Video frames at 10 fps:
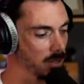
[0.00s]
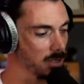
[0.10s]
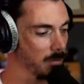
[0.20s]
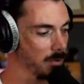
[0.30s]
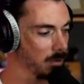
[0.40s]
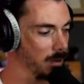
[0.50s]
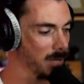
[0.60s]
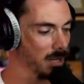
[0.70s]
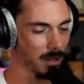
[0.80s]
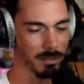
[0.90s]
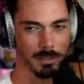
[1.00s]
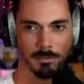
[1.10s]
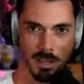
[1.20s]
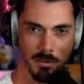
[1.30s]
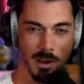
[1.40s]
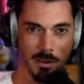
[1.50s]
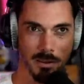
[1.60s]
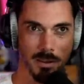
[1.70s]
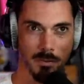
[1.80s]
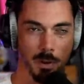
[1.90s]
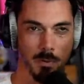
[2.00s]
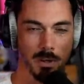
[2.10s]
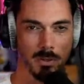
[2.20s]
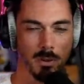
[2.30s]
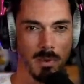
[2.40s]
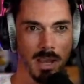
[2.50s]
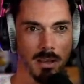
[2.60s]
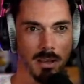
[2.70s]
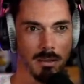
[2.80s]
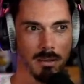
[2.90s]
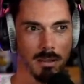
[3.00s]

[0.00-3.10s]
Because, I mean, if we want to talk about